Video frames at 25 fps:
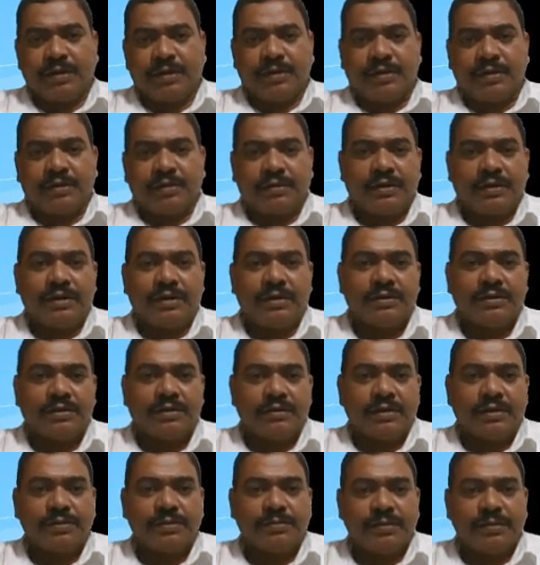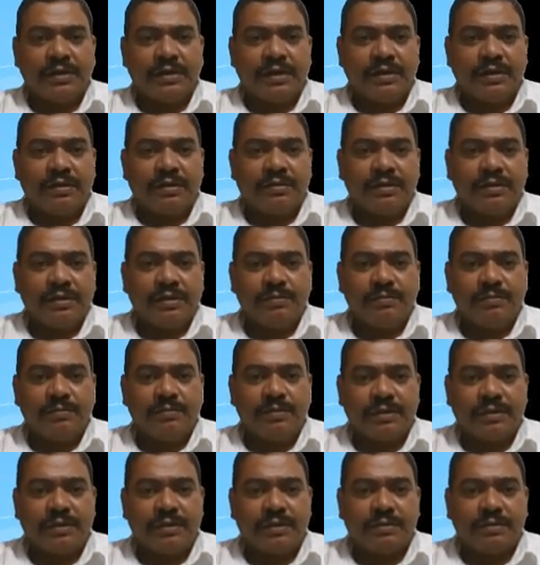Okay, so as per the algorithm,
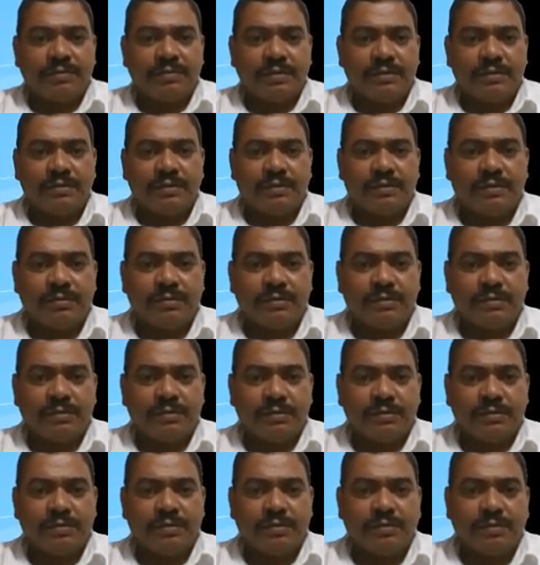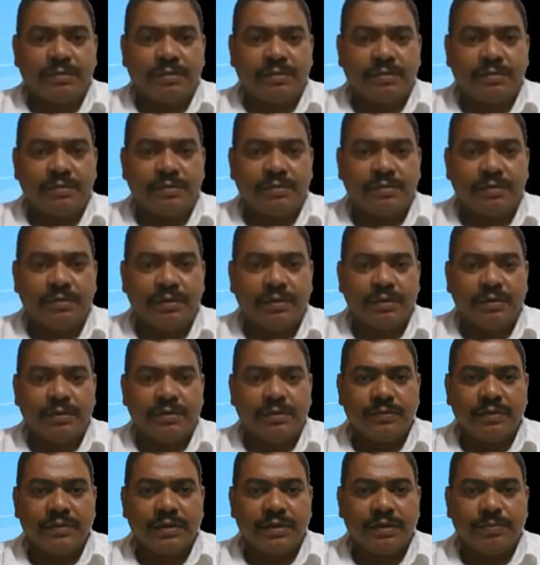what we have to do? We have to find
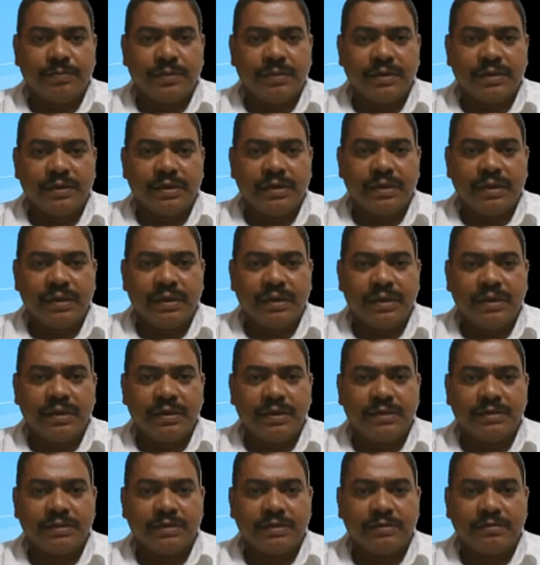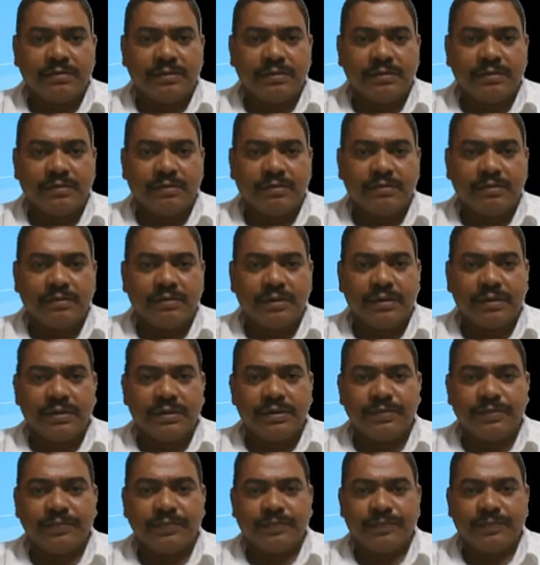out capital A is equal to A,
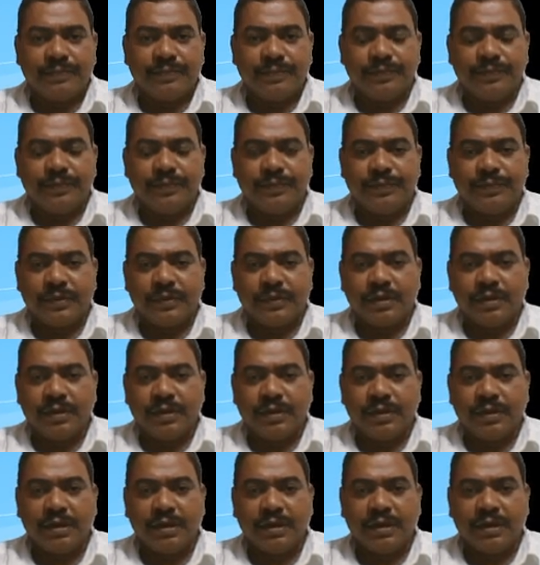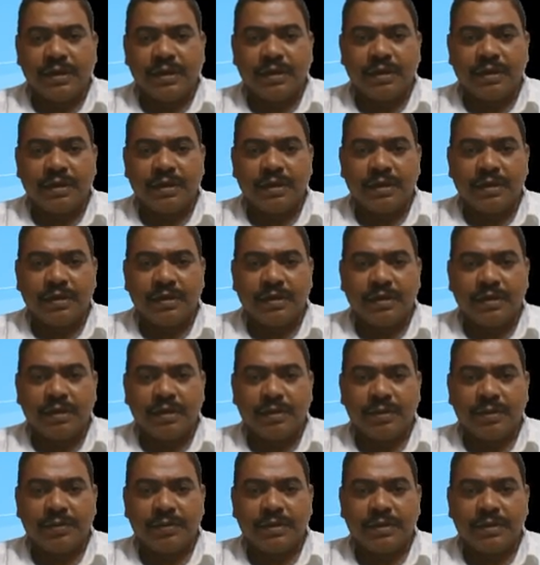then
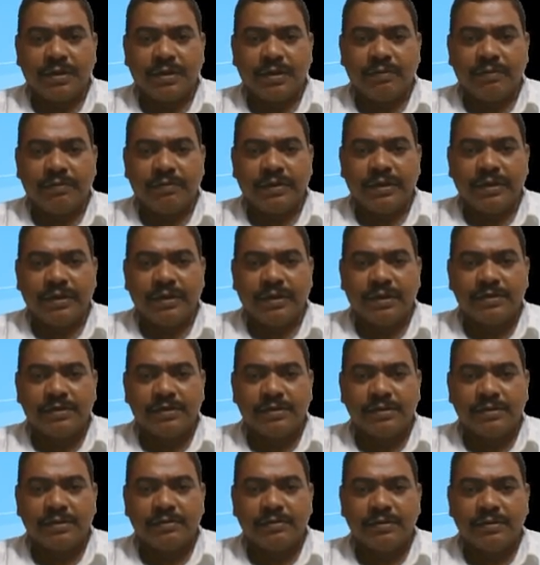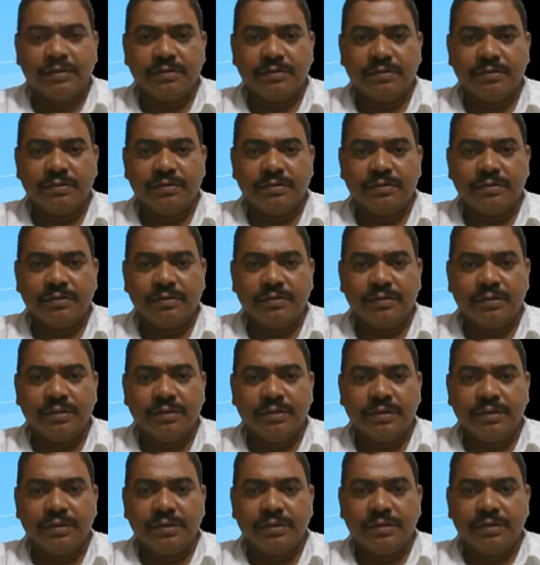capital V is equal to
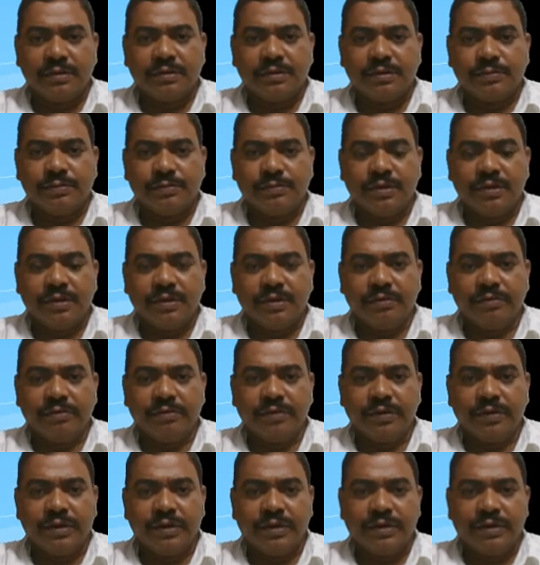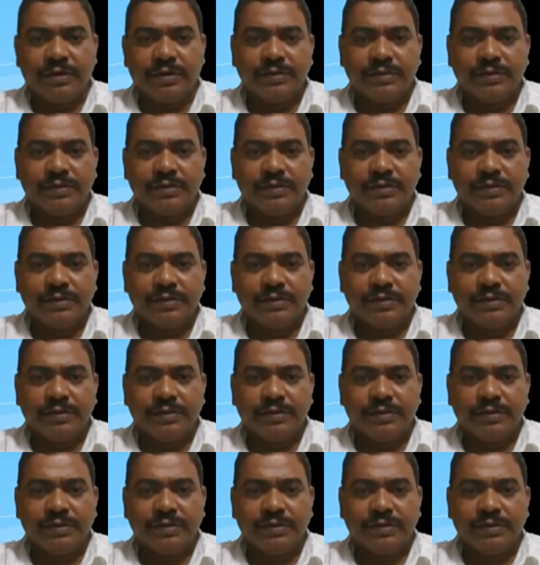small v,